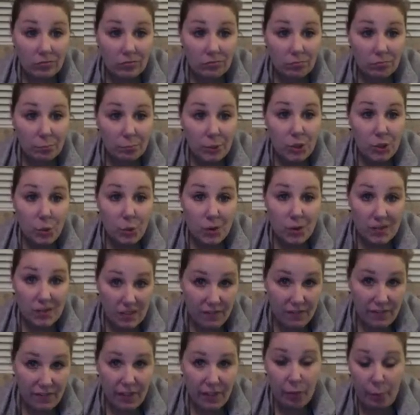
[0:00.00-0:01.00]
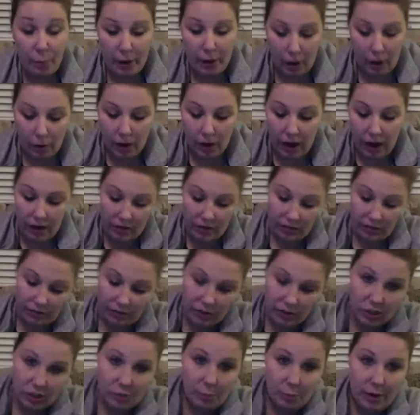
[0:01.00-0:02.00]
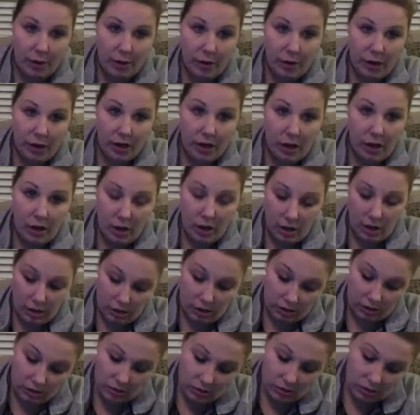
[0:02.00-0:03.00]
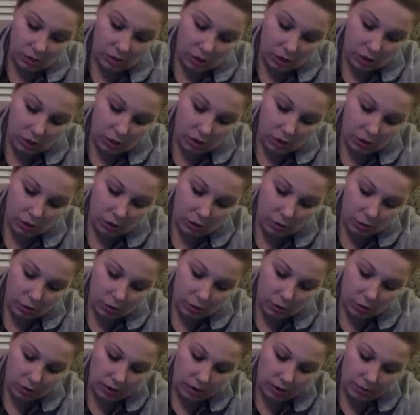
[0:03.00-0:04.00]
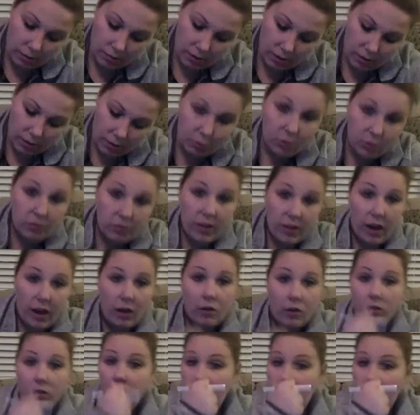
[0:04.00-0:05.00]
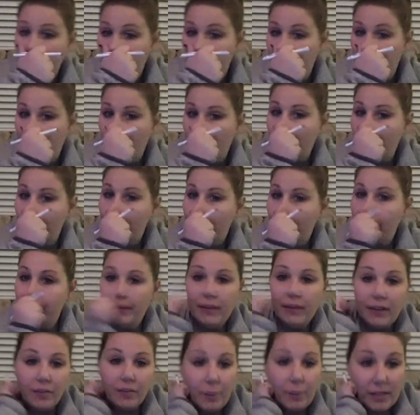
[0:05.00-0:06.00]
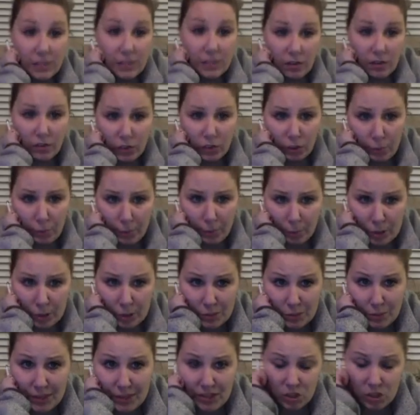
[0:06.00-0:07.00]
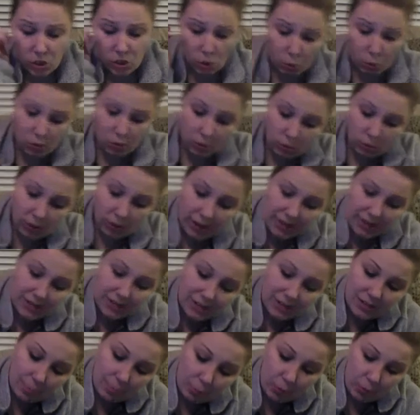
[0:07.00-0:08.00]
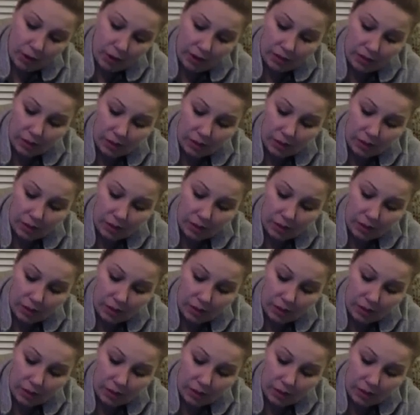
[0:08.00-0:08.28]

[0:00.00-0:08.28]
between the 5th power and the 1st power. So I'm going to move that over here to give myself a little bit more space. So we will end up with